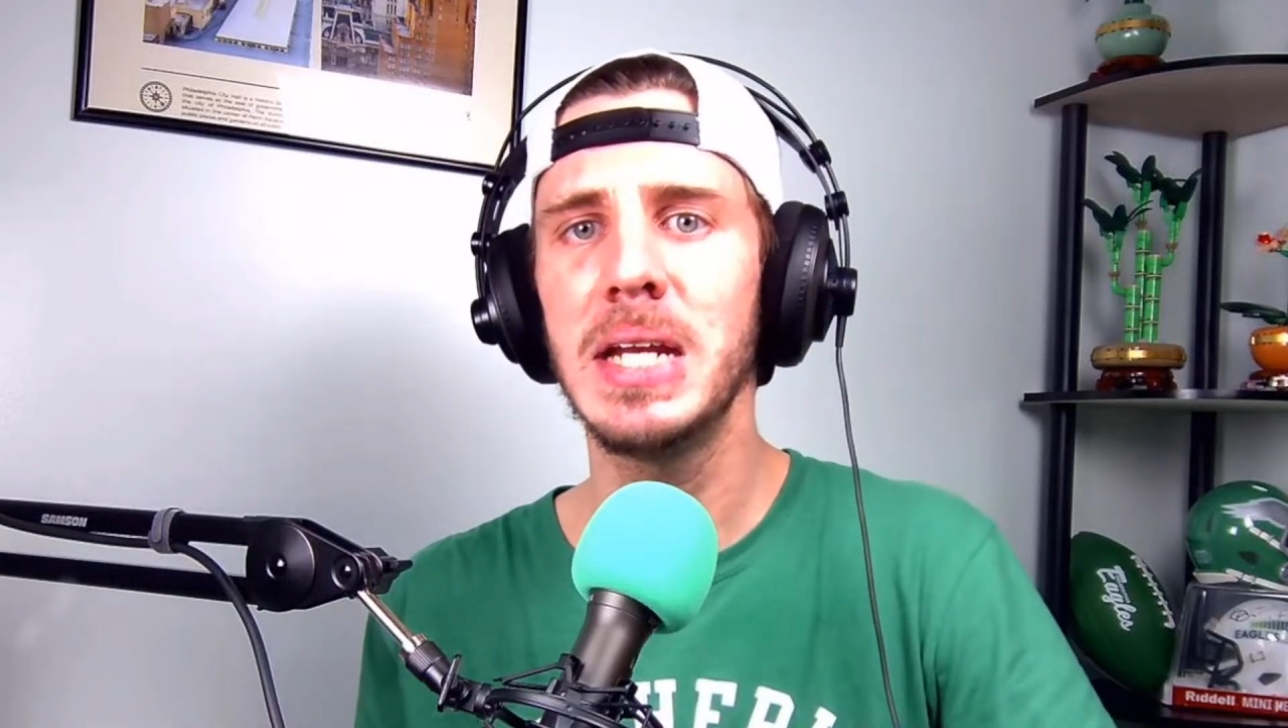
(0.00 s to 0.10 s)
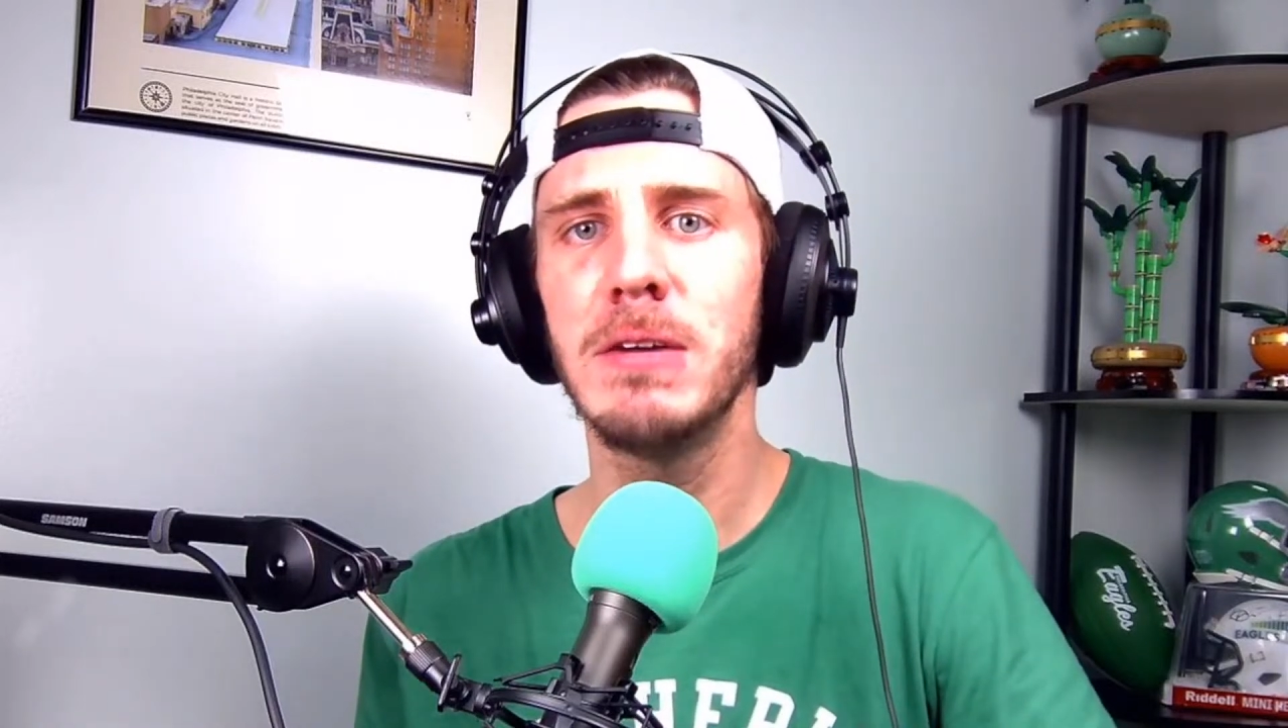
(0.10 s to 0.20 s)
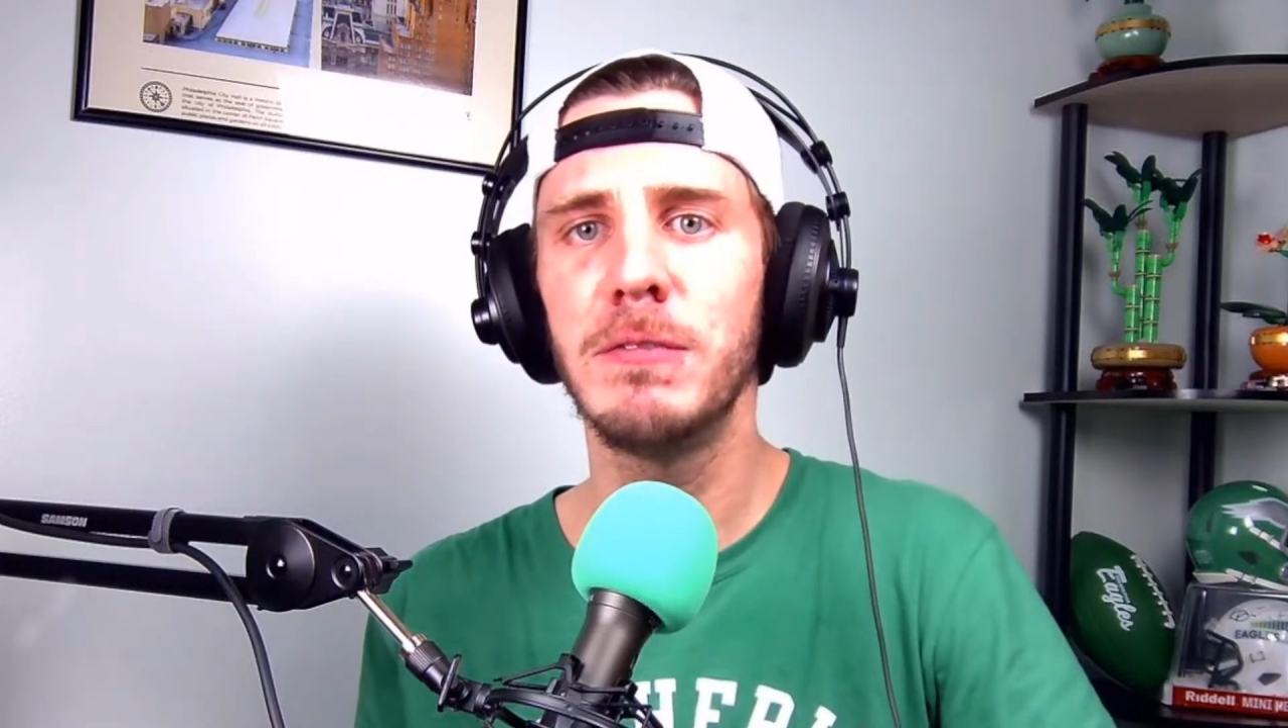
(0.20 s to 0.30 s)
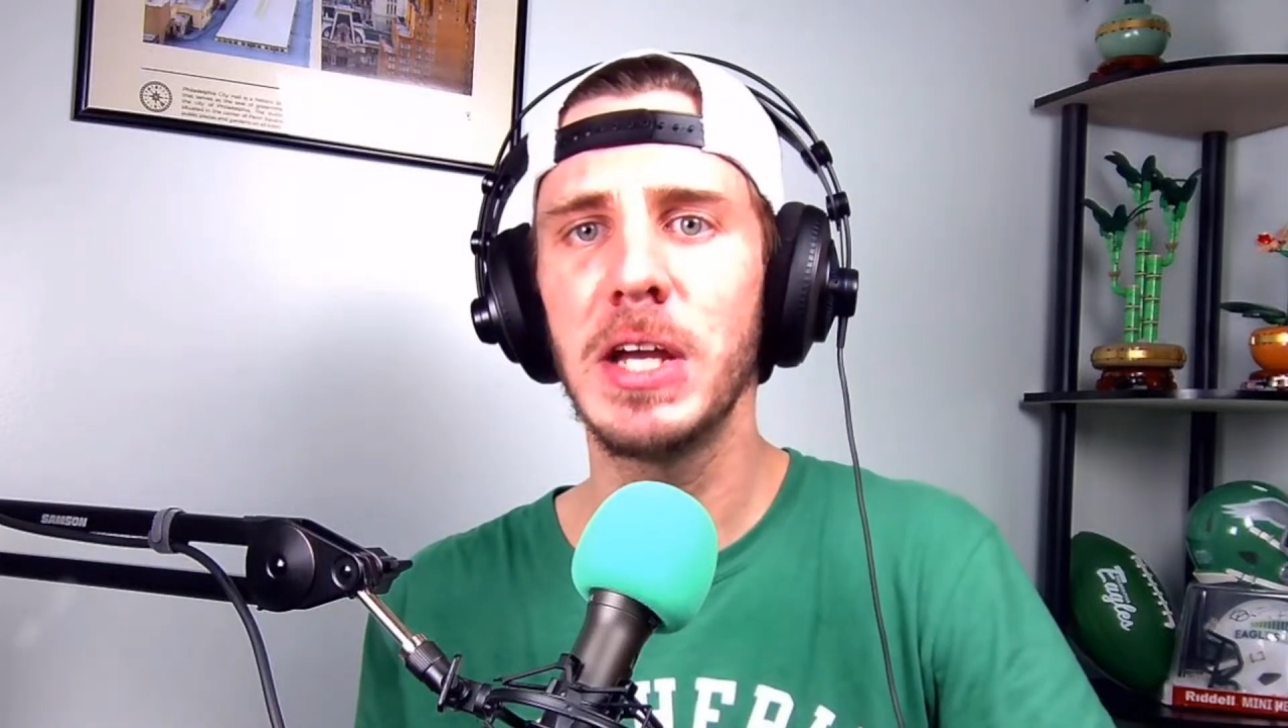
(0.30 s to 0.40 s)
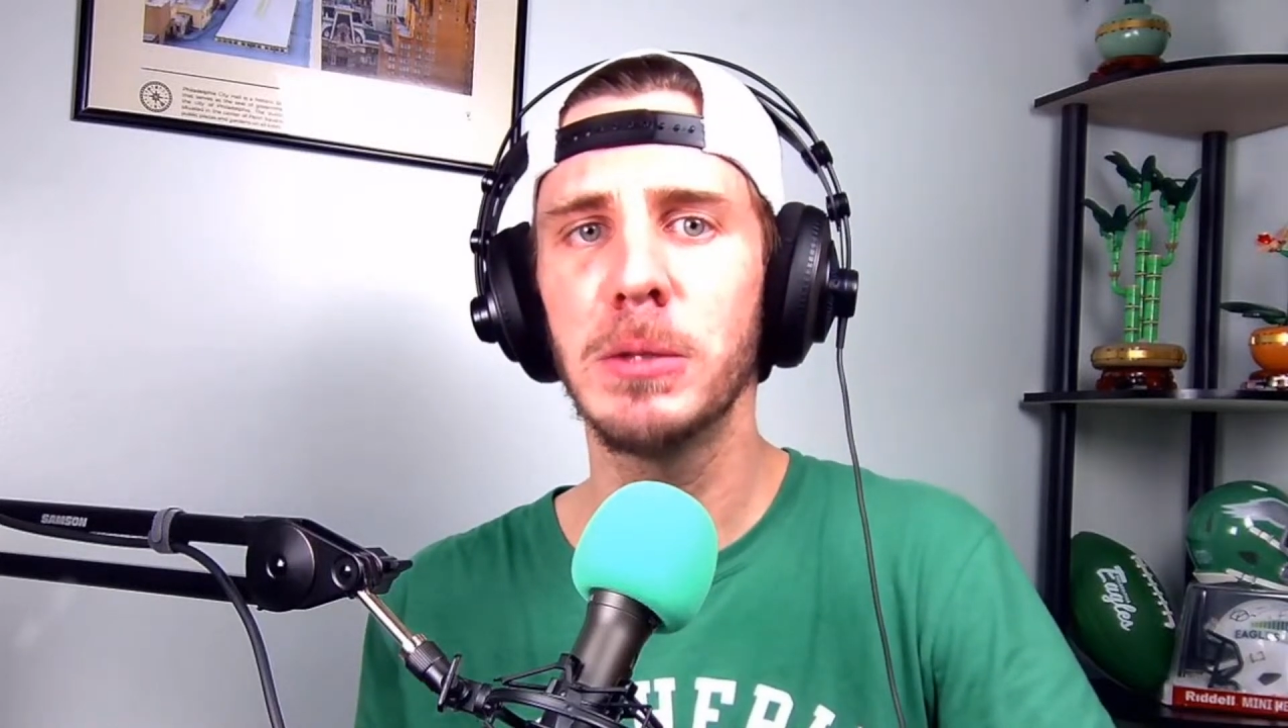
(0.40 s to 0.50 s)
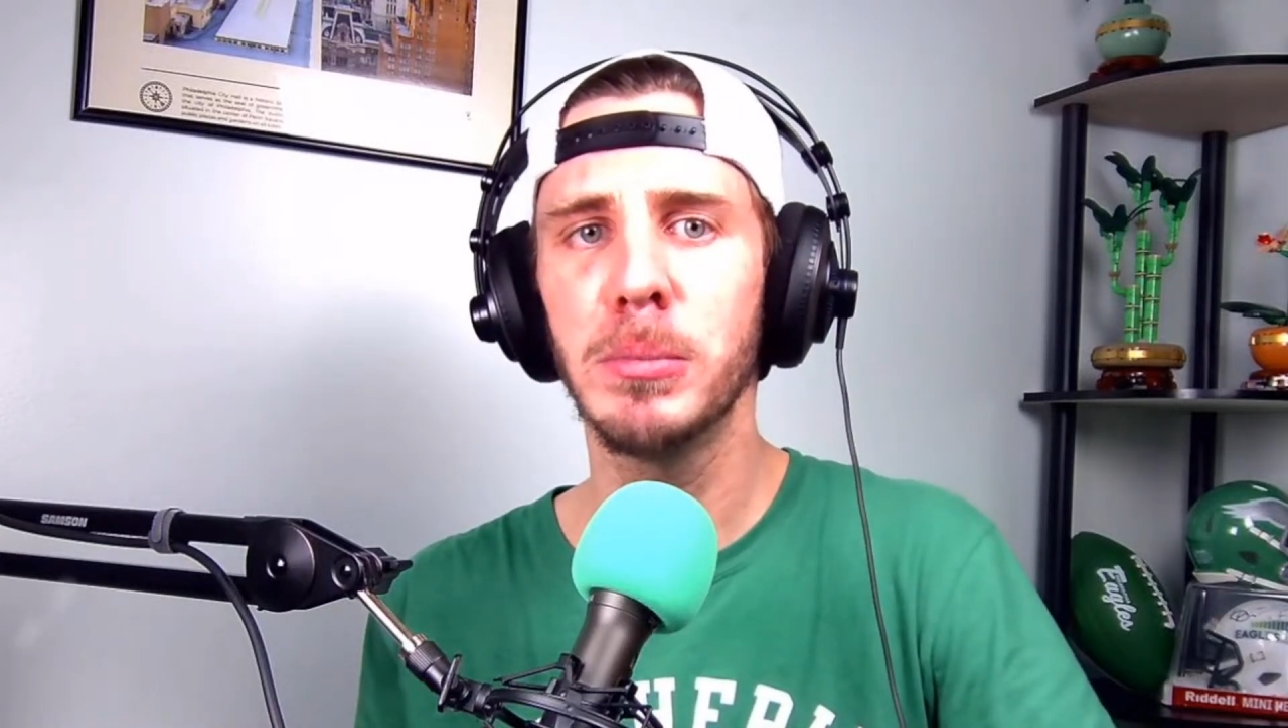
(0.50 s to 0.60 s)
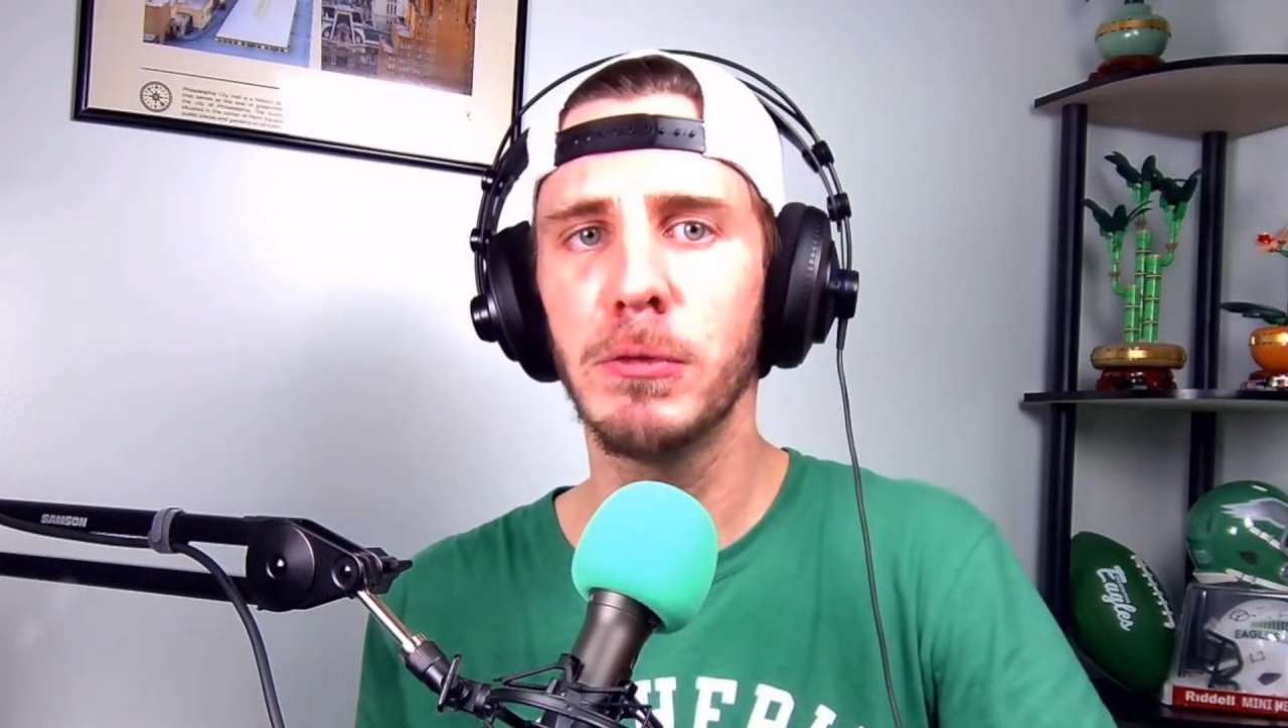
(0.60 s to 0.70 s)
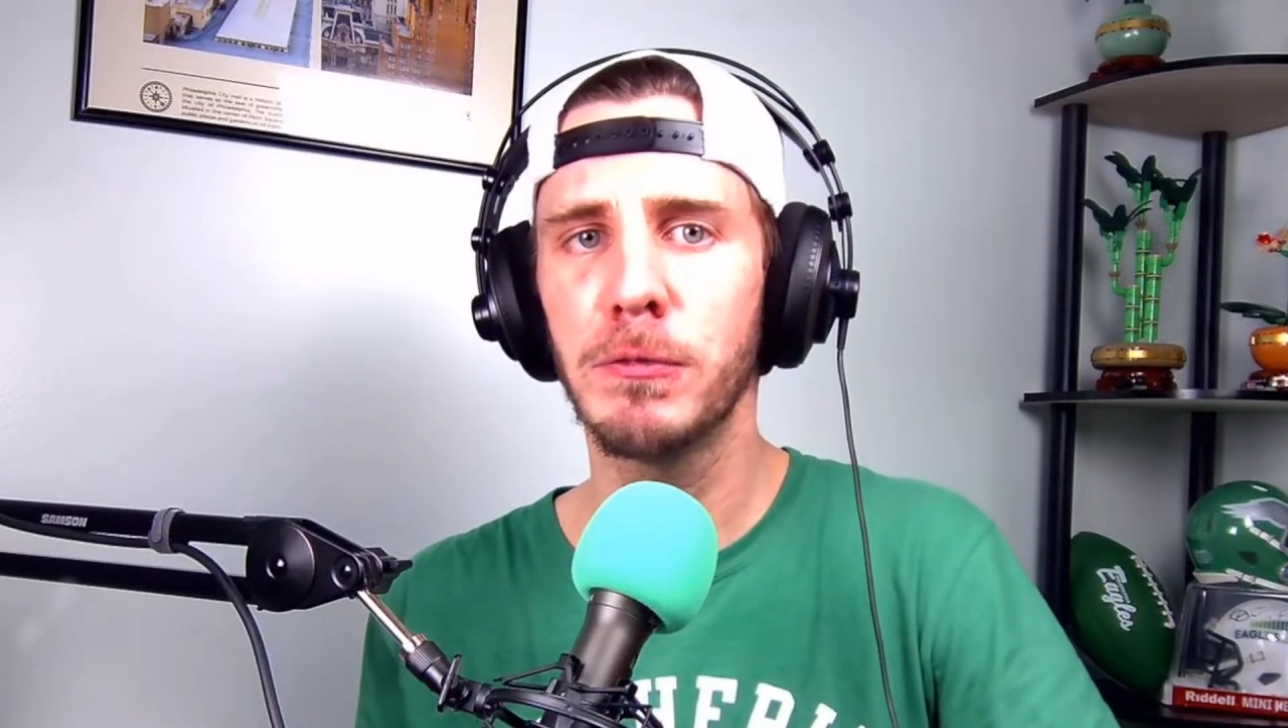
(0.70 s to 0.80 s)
an available